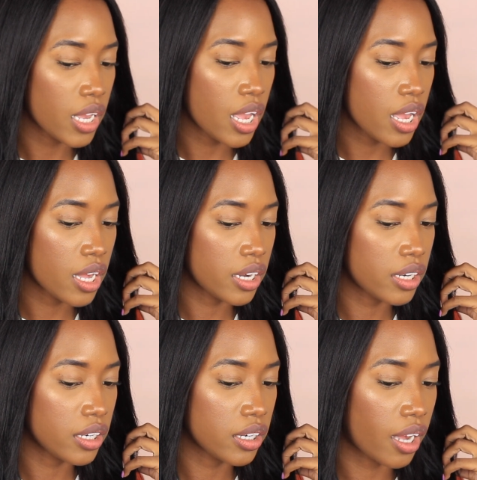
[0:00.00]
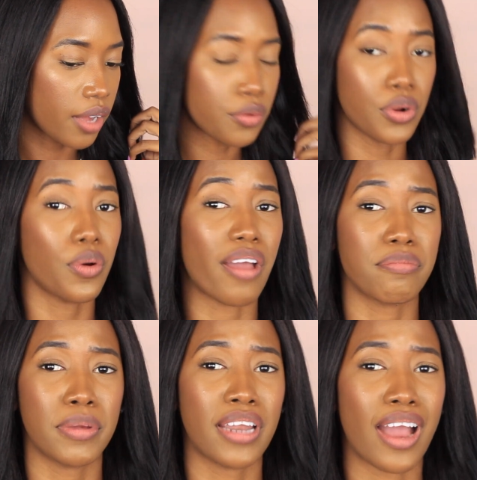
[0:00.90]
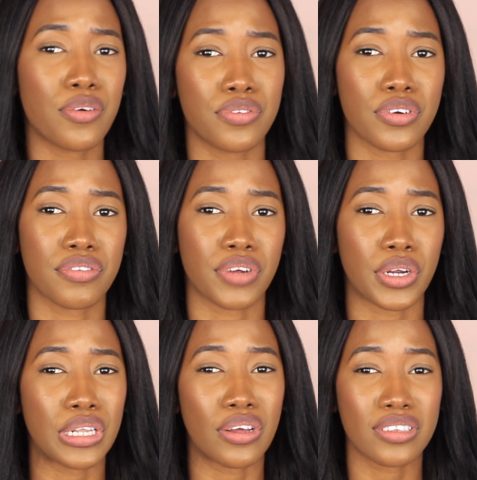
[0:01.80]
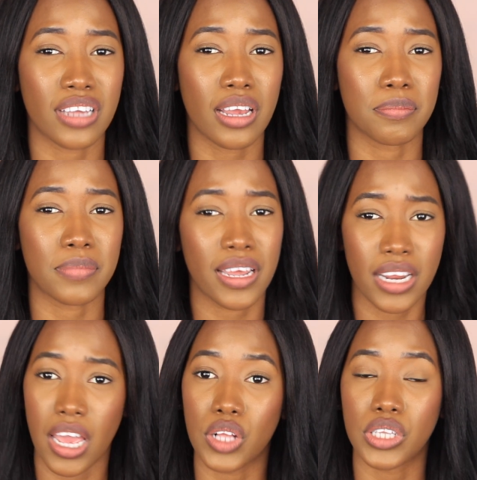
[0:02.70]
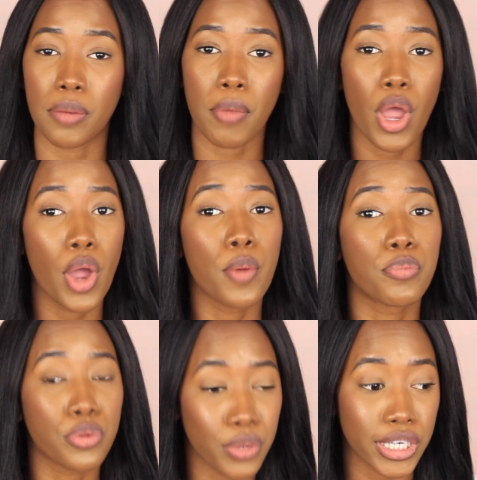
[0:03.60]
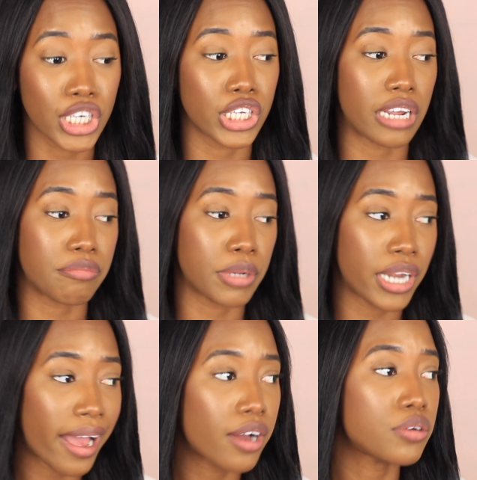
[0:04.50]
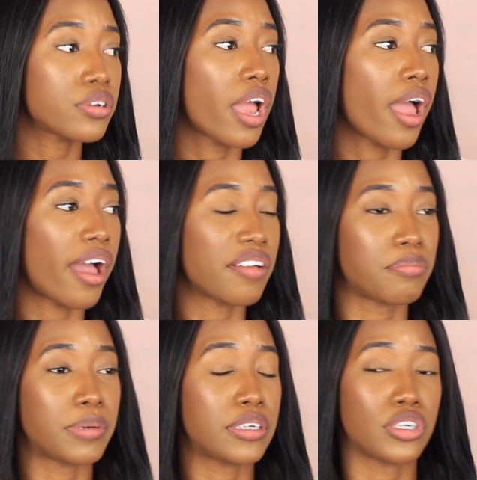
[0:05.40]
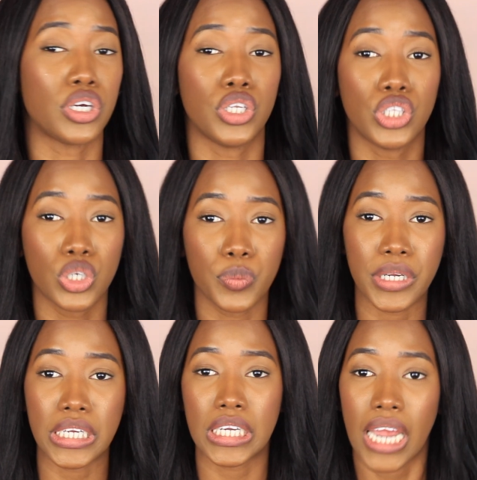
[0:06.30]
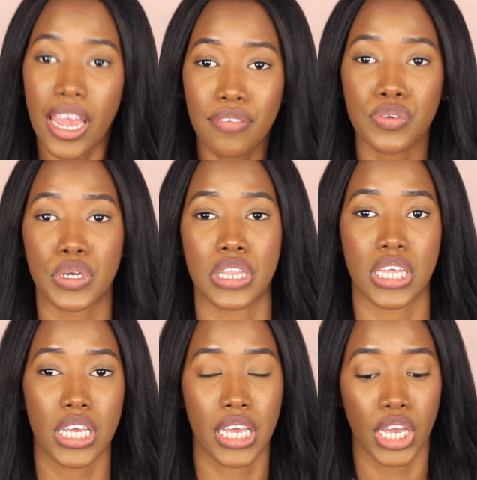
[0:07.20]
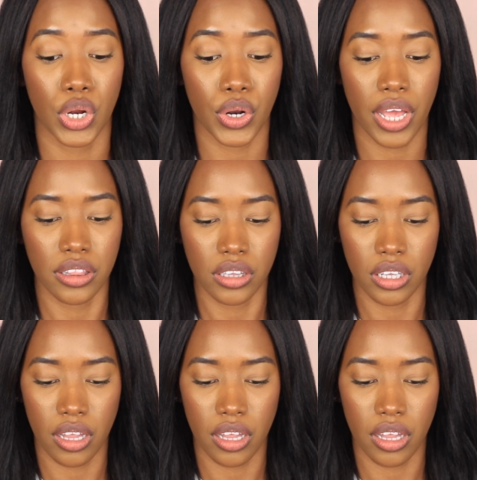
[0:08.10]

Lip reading: And I don't know, I've been out for a very long time and it held up pretty good. I've been out, I've been doing everything here at